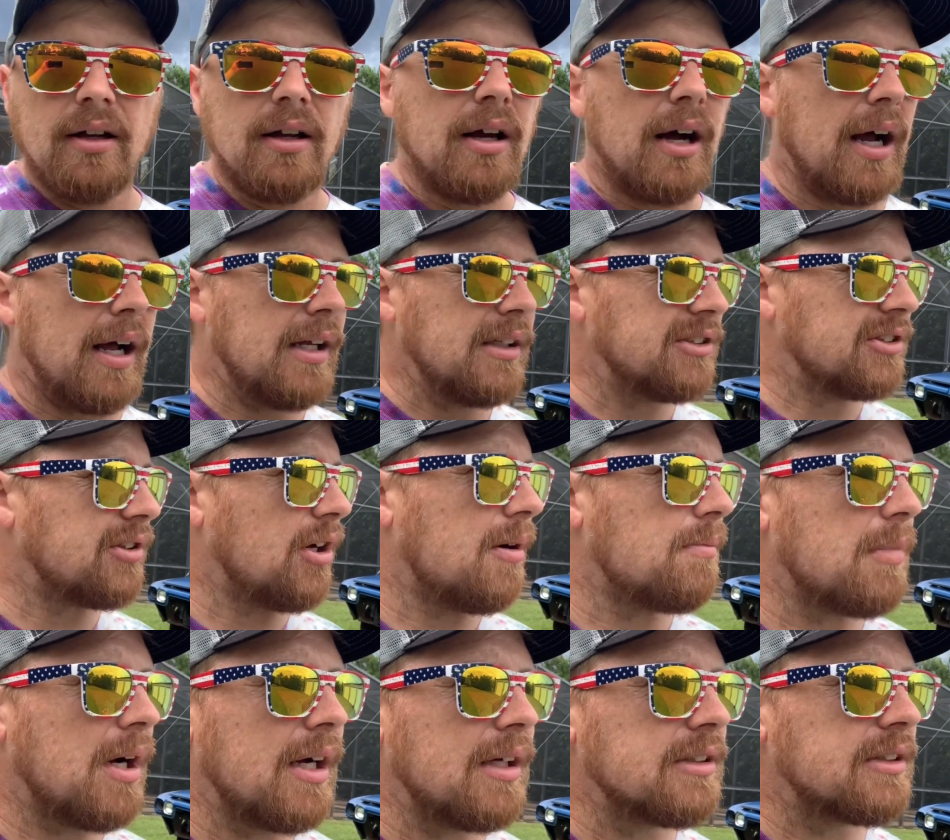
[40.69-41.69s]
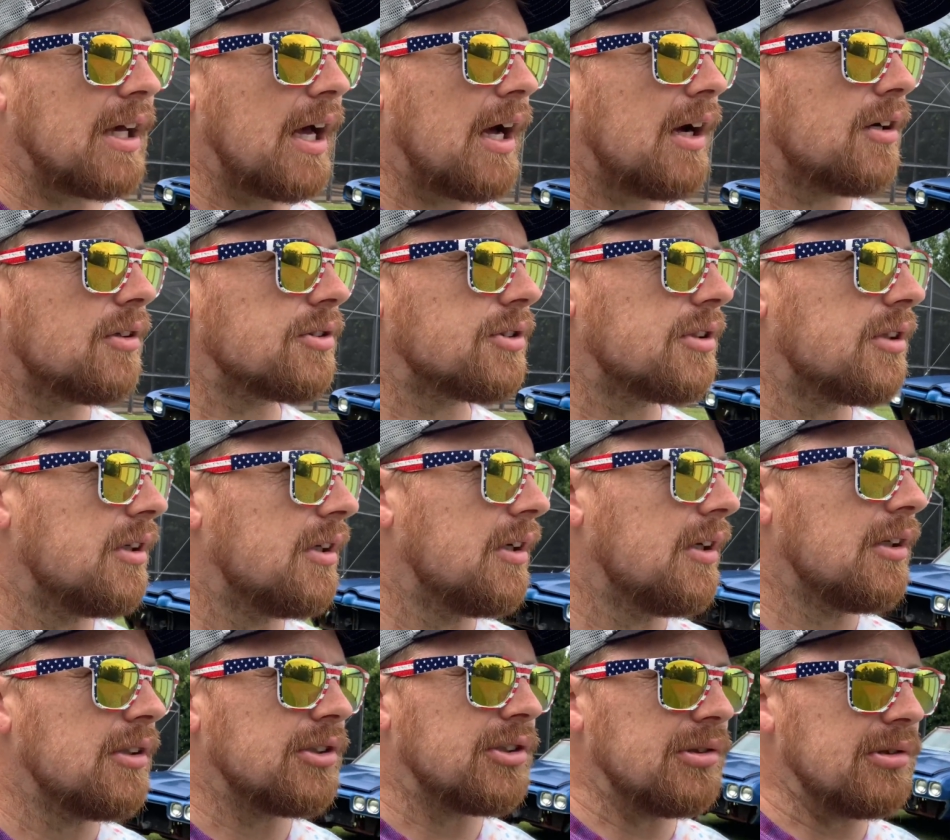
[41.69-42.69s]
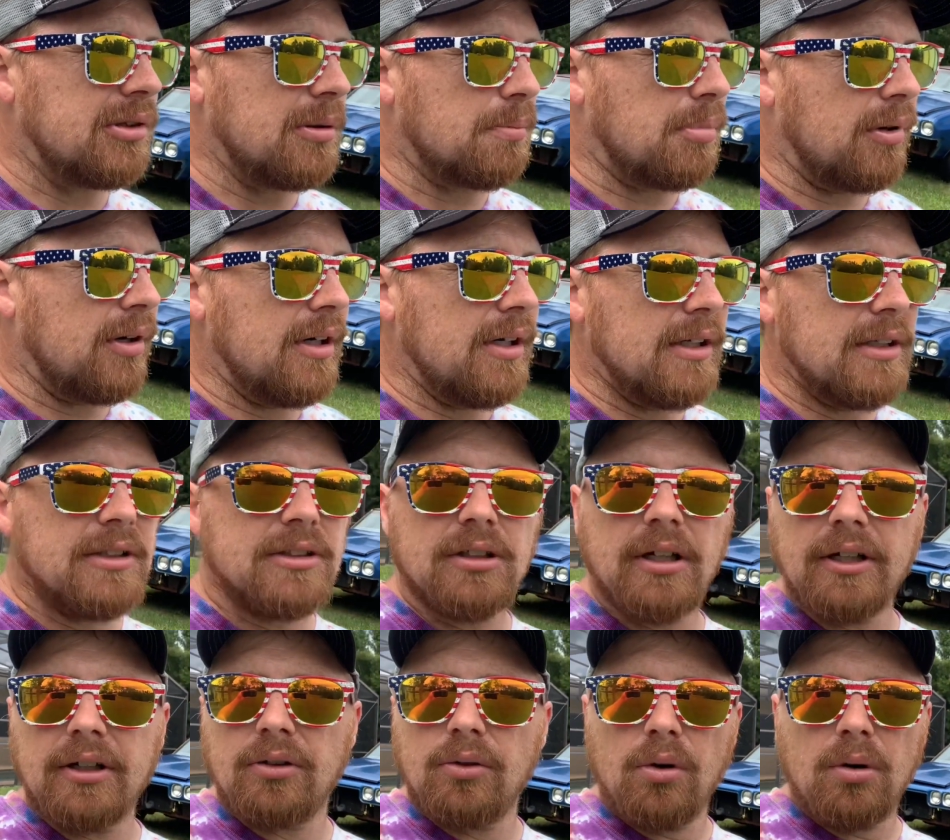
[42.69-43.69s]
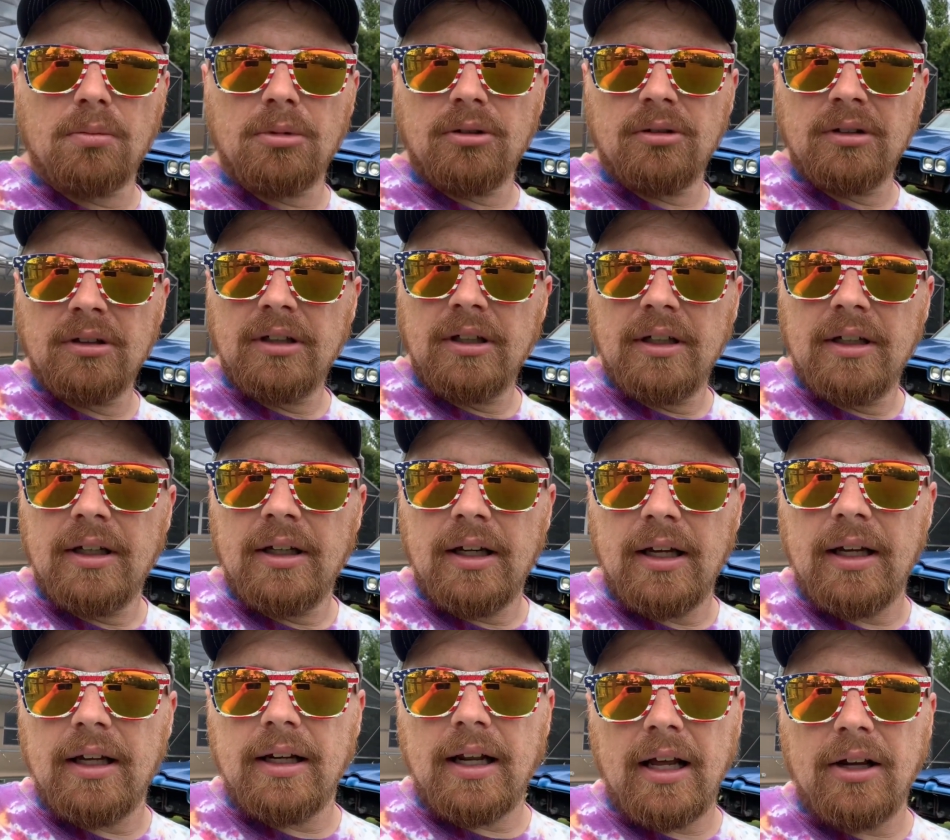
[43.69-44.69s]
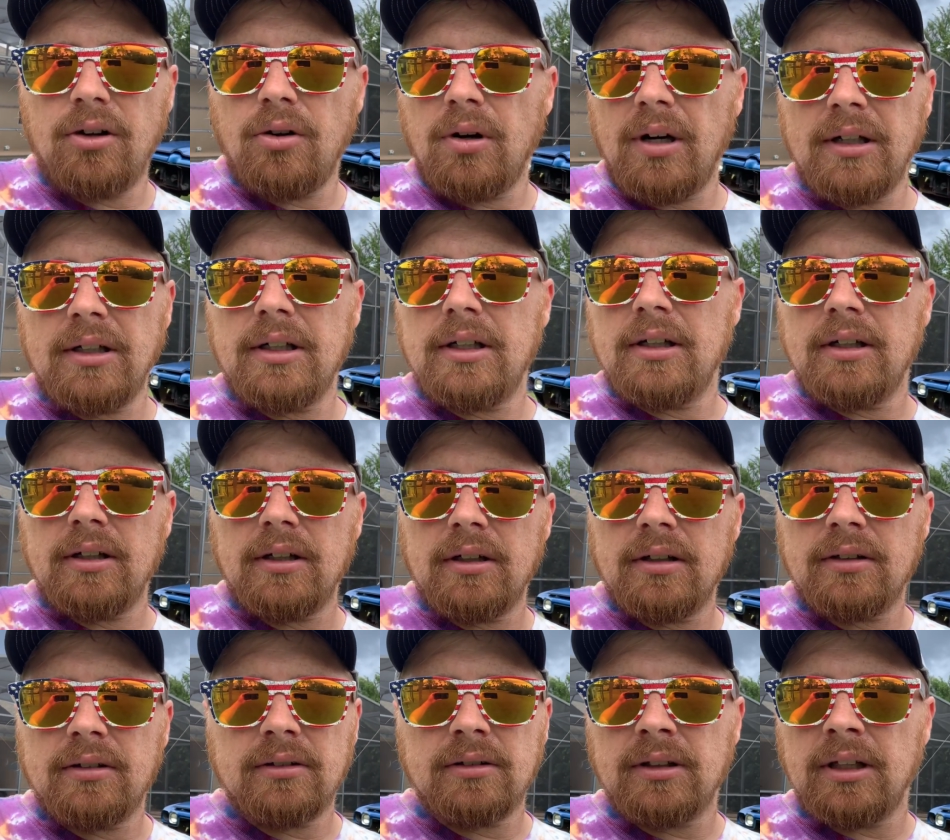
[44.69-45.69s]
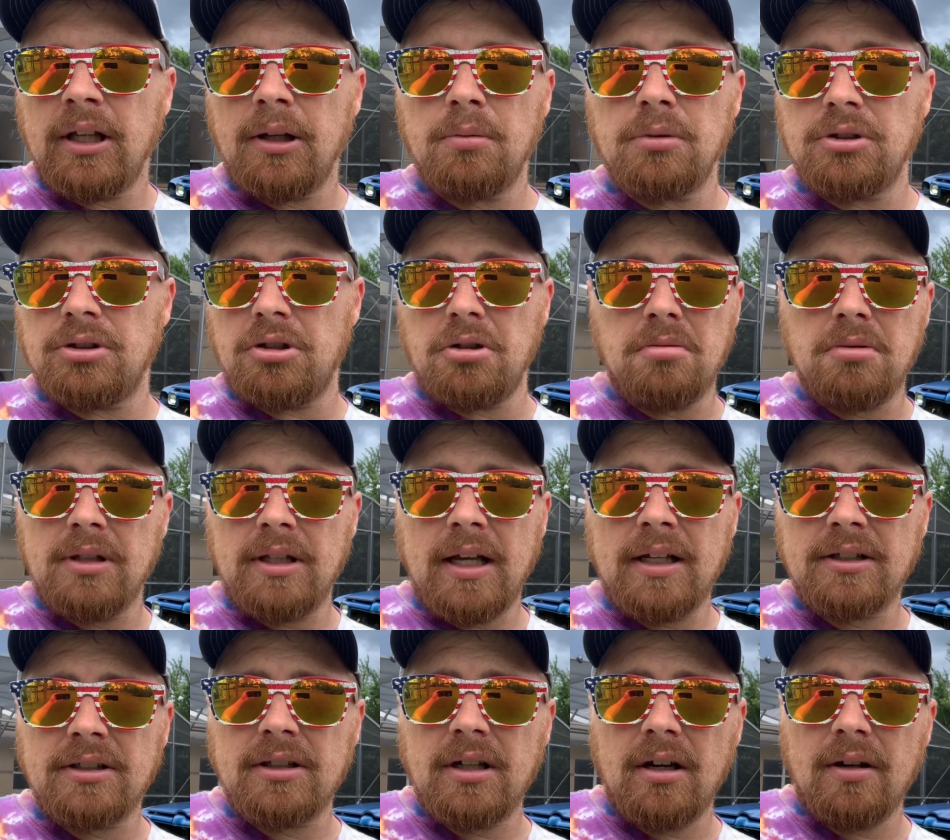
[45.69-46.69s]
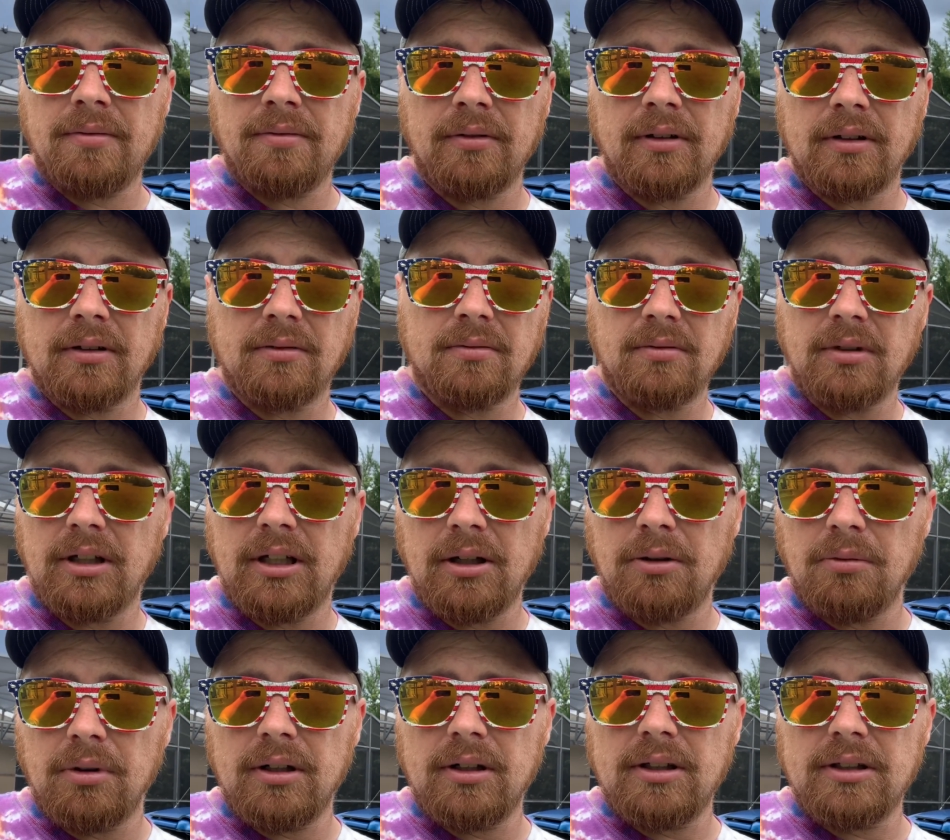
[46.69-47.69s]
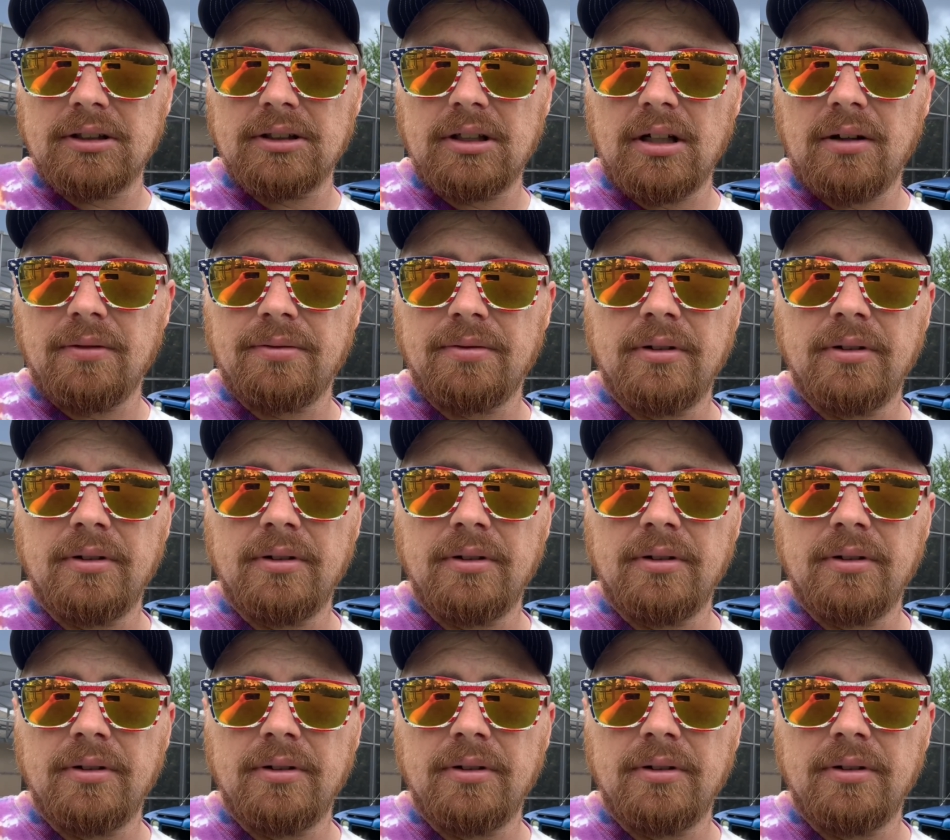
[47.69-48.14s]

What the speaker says: I had stopped by his house, shoot the breeze like normal, and had no idea he was doing that stuff and getting rid of this stuff.